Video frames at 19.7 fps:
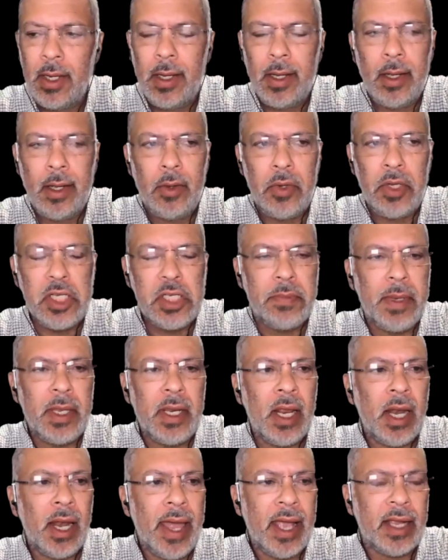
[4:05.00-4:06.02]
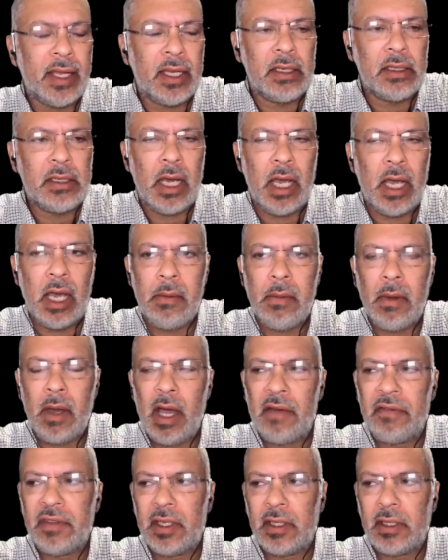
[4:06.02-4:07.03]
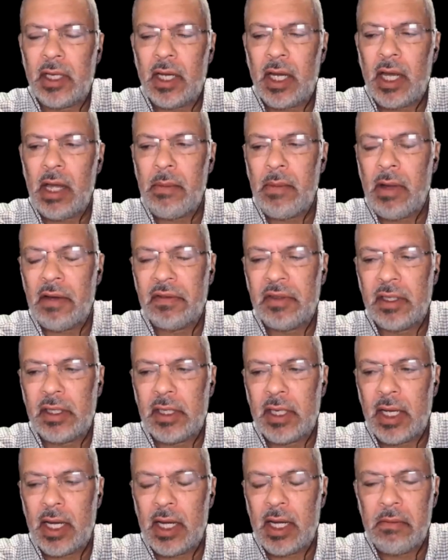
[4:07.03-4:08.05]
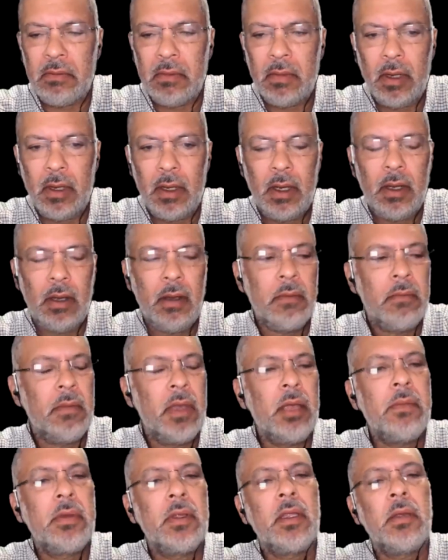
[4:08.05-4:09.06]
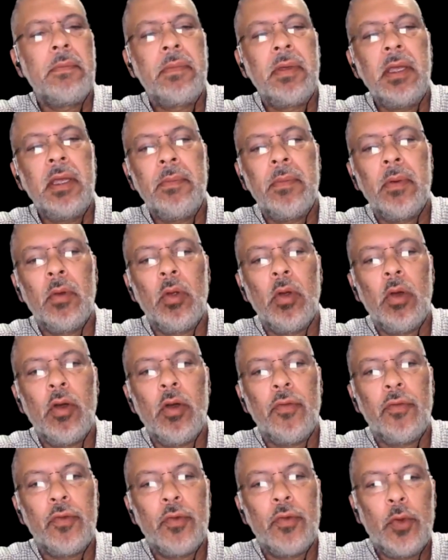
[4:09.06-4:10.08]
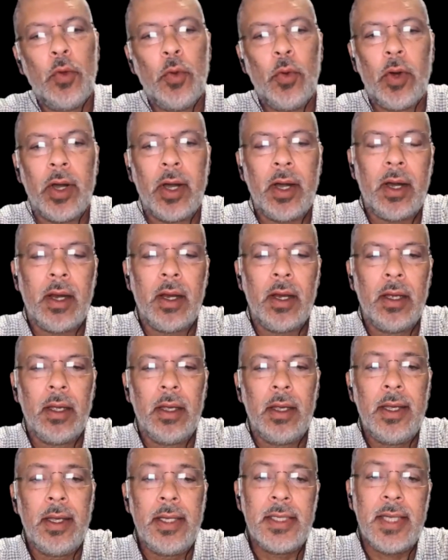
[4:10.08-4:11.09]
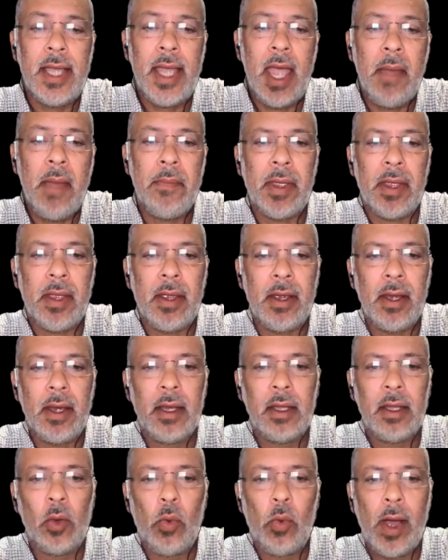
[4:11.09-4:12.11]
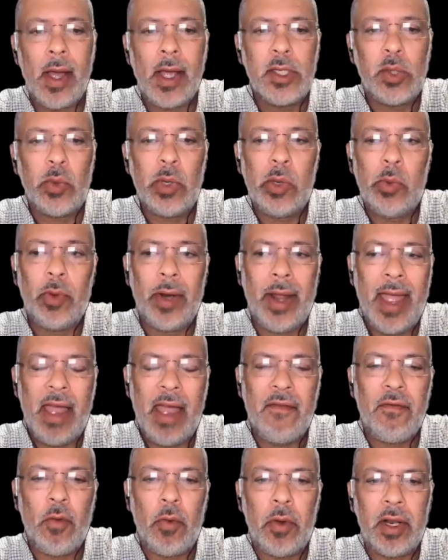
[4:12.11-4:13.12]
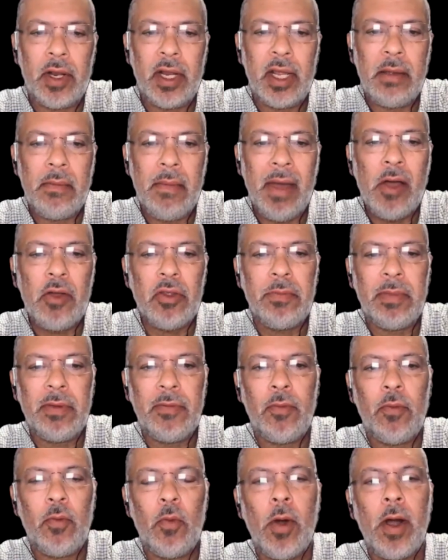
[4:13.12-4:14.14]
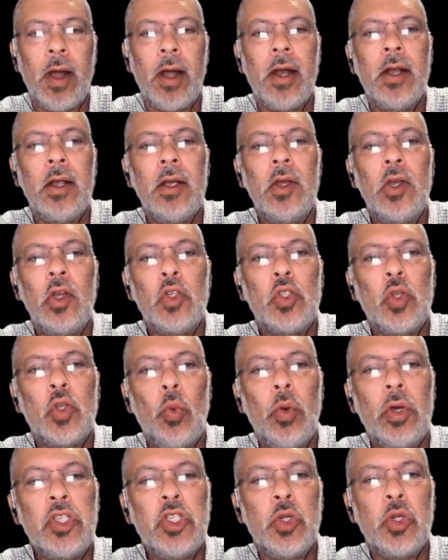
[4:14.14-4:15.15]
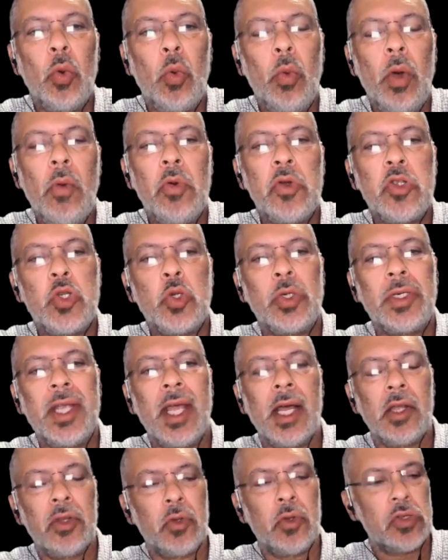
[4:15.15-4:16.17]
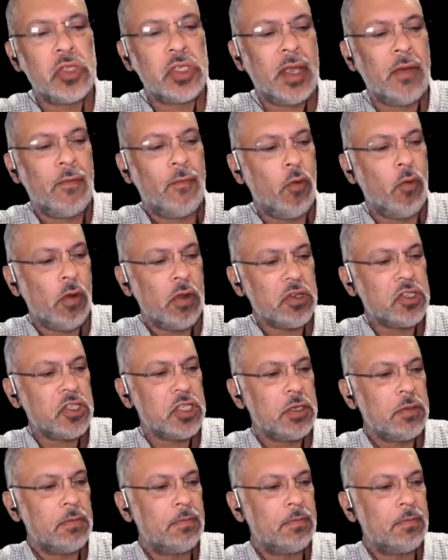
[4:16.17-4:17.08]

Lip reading: He's been elected time after time after time. Maybe the people of New York is happy. Otherwise, we would have voted him out before. So what would you tell those folks?